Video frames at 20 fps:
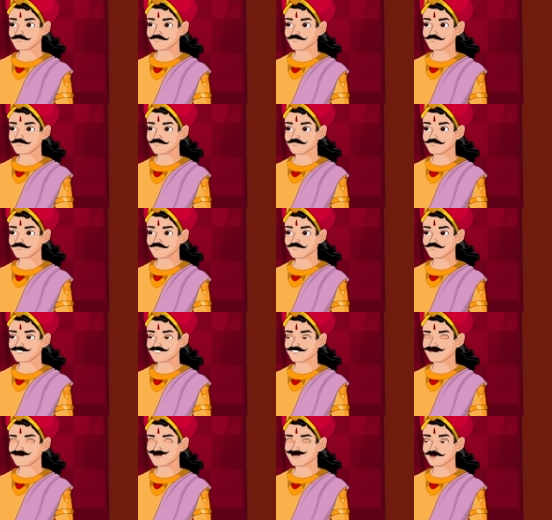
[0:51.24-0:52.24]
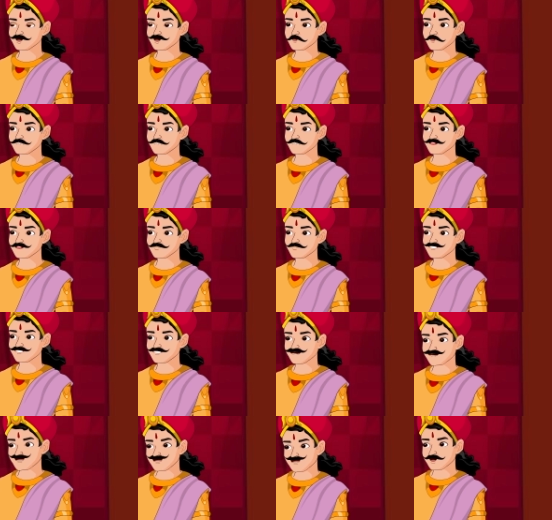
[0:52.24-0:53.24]
Your Highness. There is no
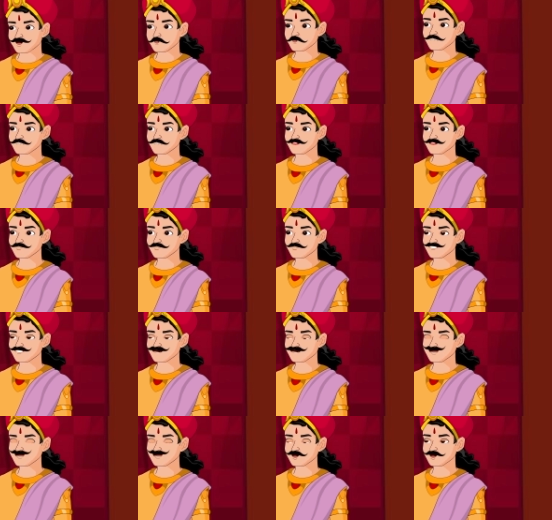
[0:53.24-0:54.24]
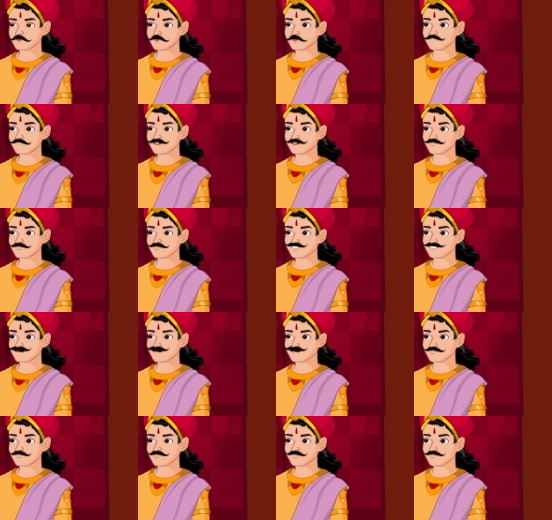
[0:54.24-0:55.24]
other idol maker in our country like
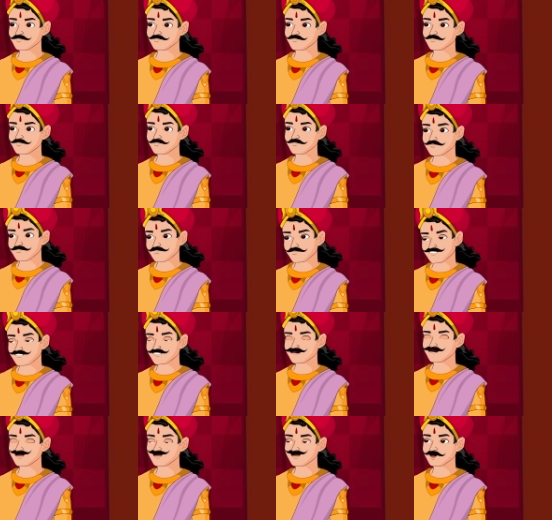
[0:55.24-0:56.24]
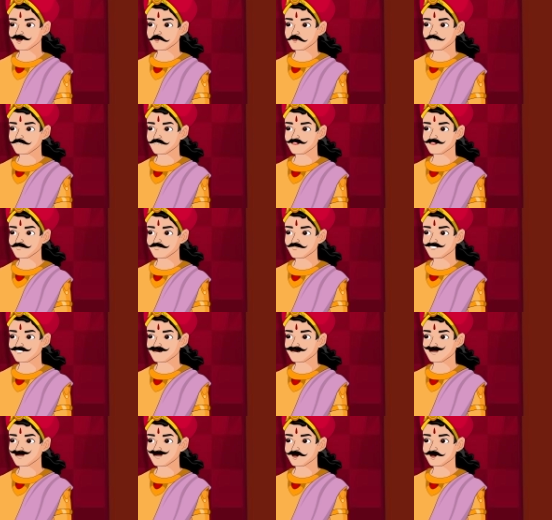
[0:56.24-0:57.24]
Chitrasen. It is a great
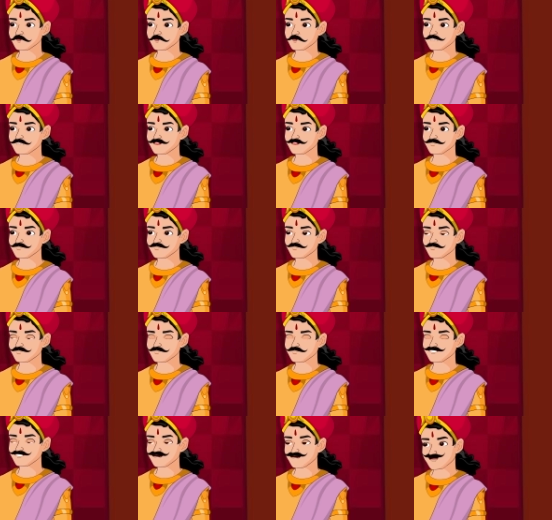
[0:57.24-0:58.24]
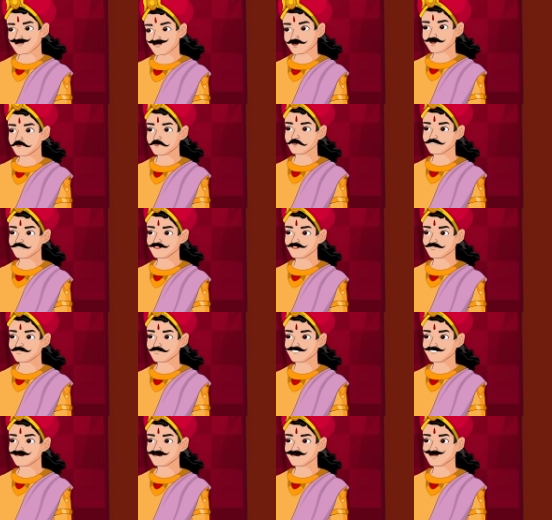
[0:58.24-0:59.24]
honor for us to have him in
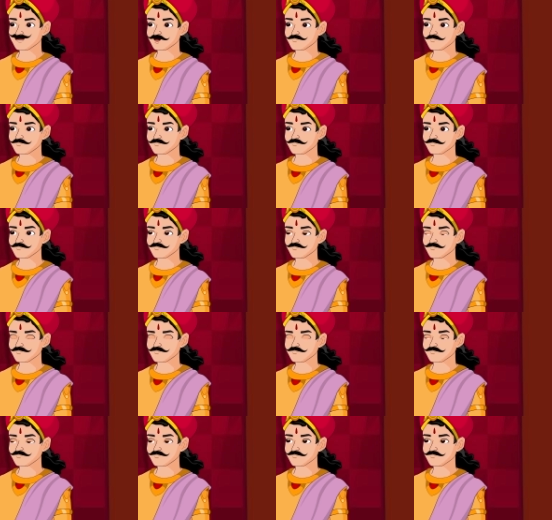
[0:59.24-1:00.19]
our state.